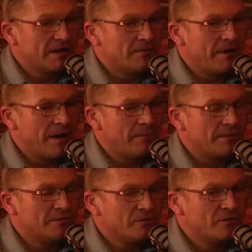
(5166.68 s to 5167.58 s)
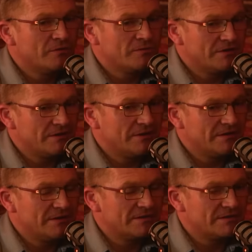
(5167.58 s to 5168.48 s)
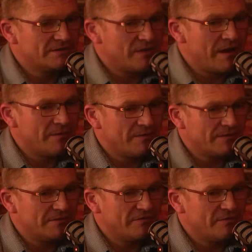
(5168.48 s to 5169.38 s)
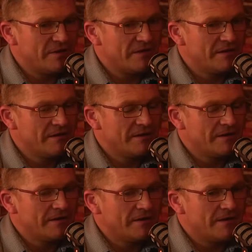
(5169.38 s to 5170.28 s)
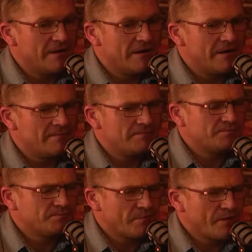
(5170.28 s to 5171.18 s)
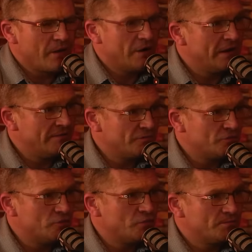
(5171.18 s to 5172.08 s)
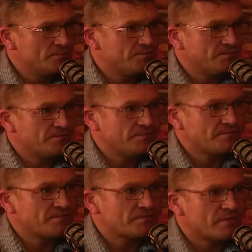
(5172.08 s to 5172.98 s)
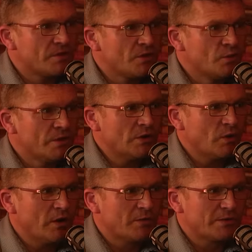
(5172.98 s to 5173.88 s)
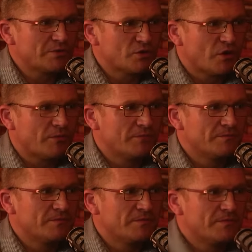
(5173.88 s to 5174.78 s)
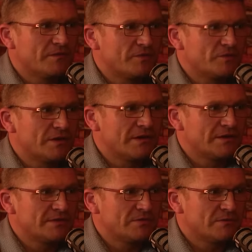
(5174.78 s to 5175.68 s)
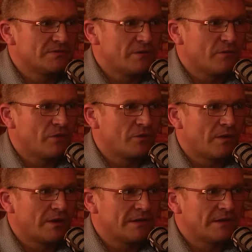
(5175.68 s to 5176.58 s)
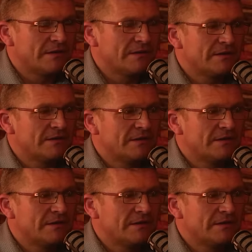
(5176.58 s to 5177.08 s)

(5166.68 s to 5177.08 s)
I tell you what happened. Tuesday, now. yeah. This is what happened for me. Um, I left you, went home. I was home a few days. I was at work one day.